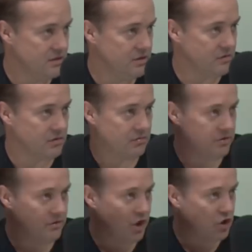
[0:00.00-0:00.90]
You're
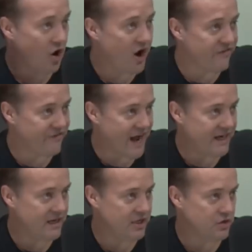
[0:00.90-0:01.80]
you're in a
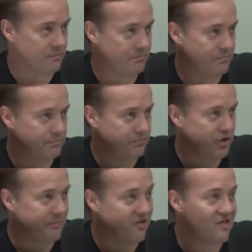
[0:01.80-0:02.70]
dogfight and you're
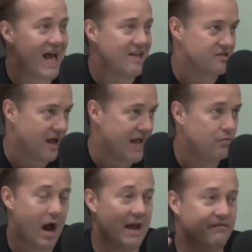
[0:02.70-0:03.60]
you're possessed. I
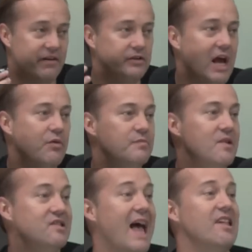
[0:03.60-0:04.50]
I felt I was
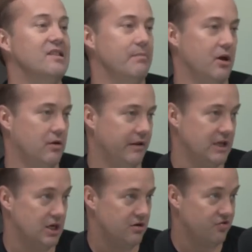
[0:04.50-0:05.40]
possessed in my early
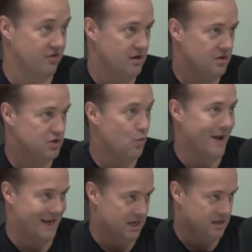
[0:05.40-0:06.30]
years to
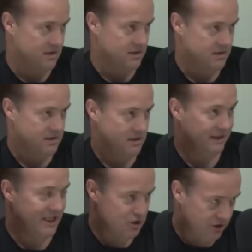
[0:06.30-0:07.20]
win
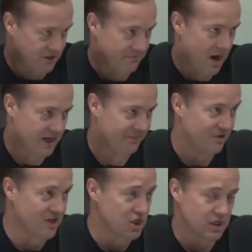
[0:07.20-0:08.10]
literally demonic
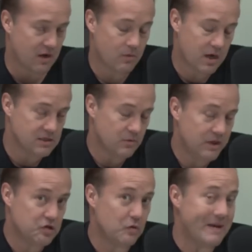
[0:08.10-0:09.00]
possession. I wanted to
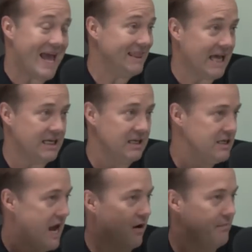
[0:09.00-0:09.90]
win so badly. I didn't
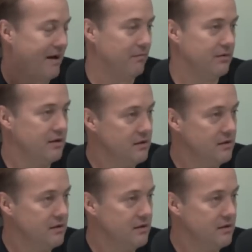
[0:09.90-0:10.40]
care about